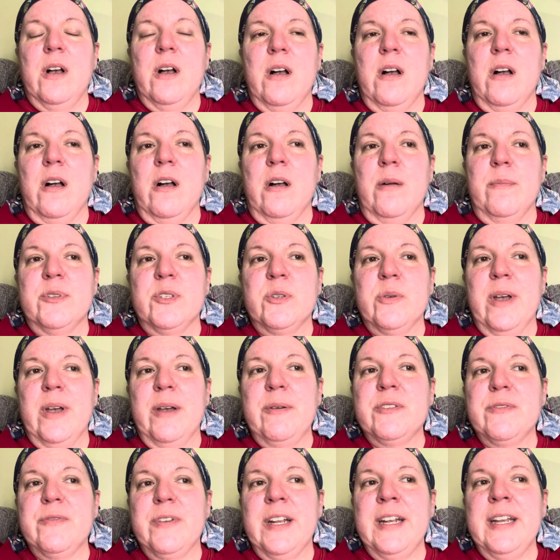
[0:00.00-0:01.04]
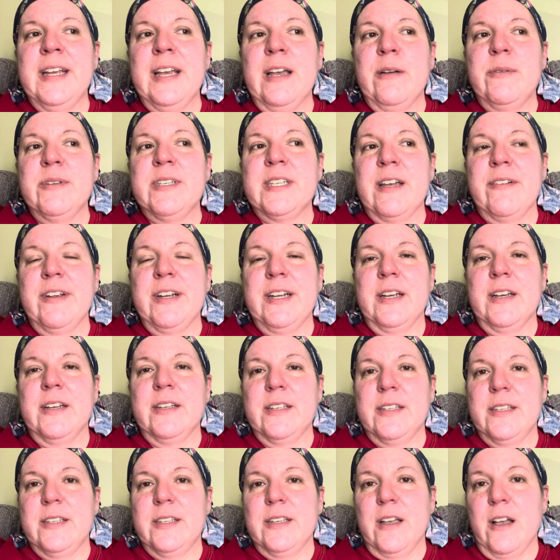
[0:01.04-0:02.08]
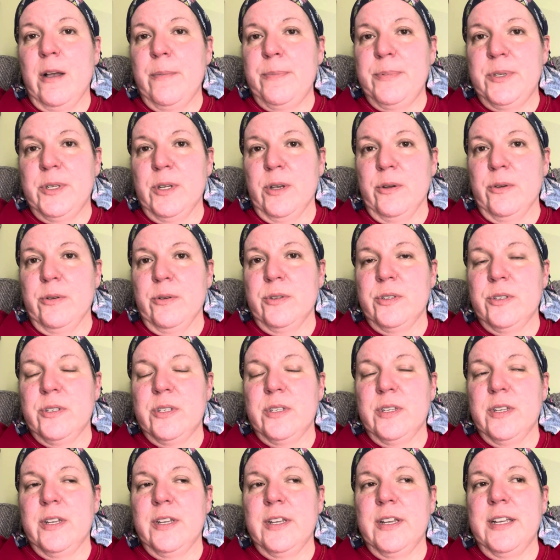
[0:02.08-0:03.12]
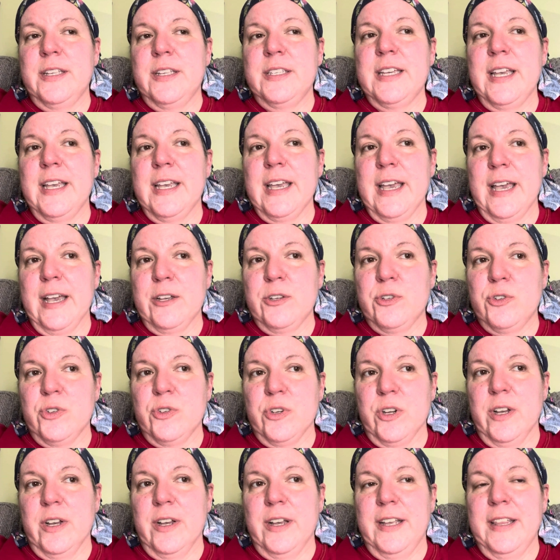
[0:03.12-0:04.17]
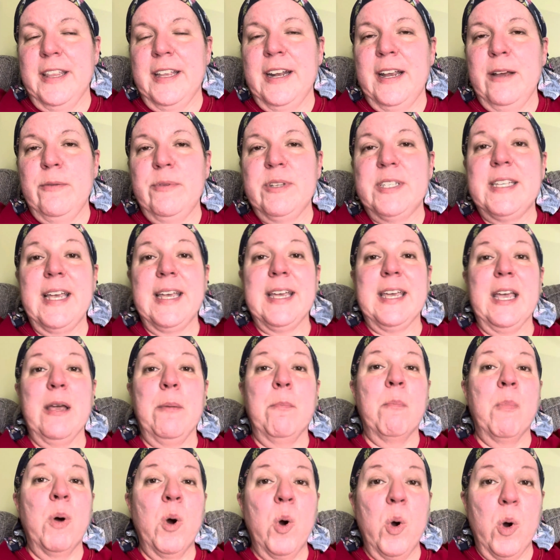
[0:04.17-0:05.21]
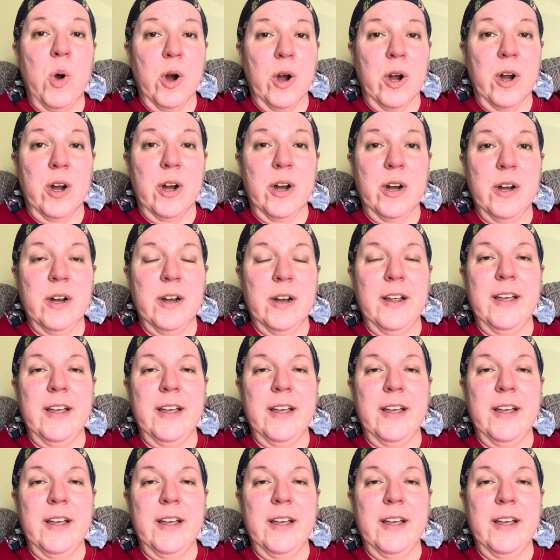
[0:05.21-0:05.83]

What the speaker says: So I was finding I was having to updose and take extra, and then I was taking more,